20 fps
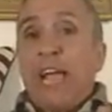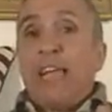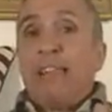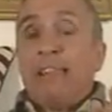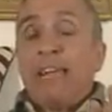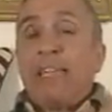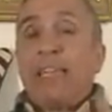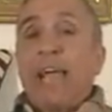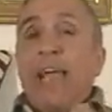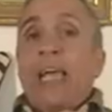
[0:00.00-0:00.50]
they
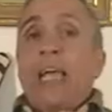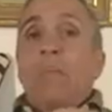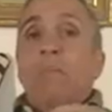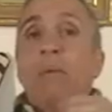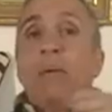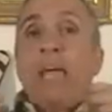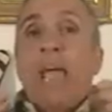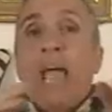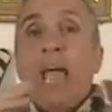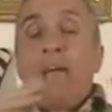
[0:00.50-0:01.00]
think they can
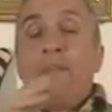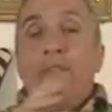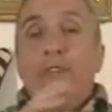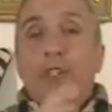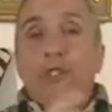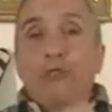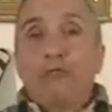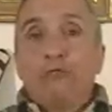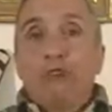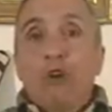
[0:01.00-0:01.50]
behave
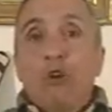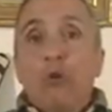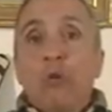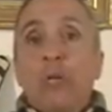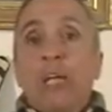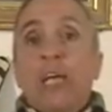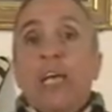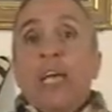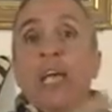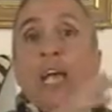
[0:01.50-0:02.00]
as
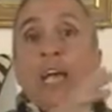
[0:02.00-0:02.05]
rude